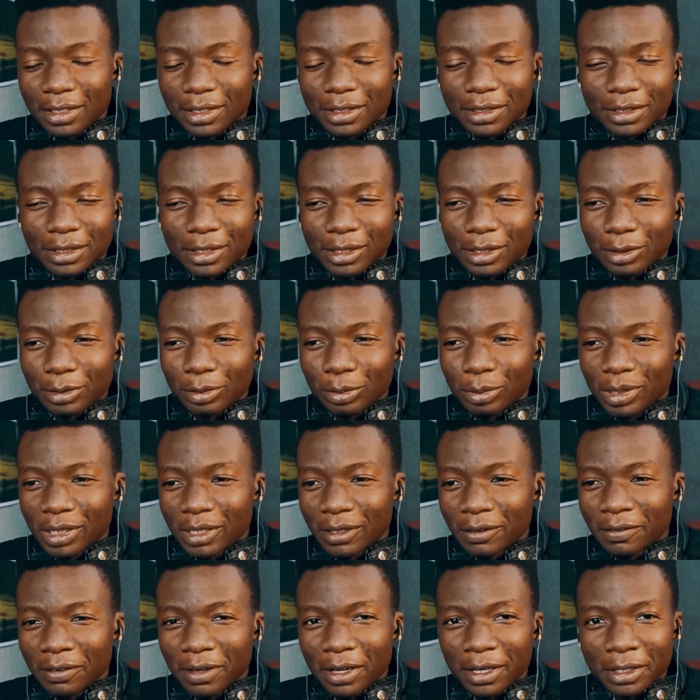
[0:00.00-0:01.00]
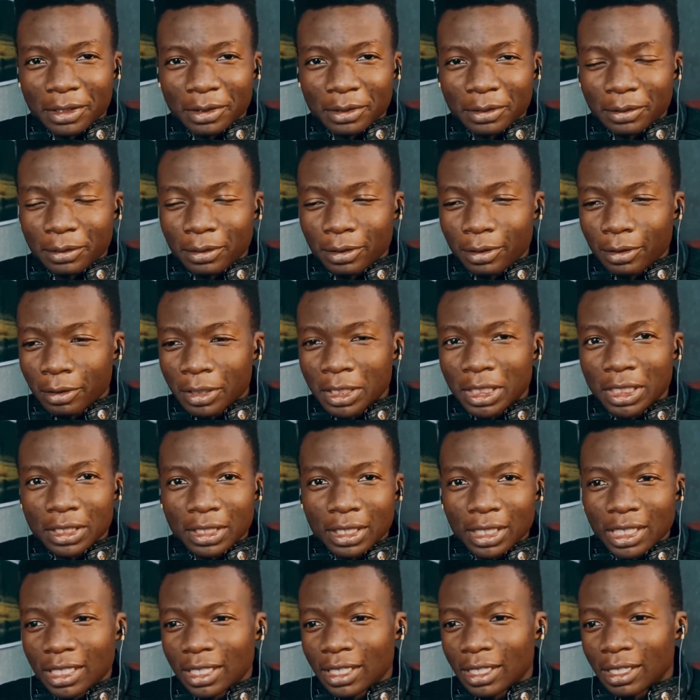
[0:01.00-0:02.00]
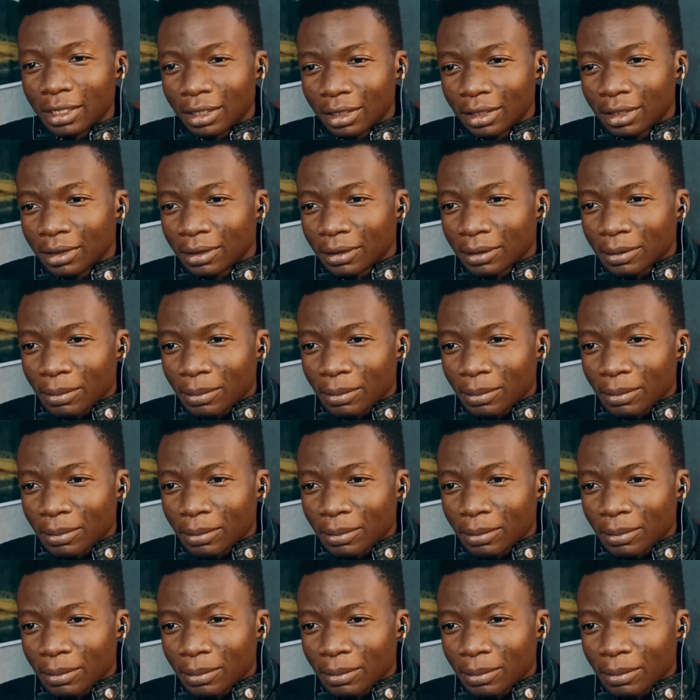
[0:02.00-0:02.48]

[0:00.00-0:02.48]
She's a little bit defining, though she's a killer.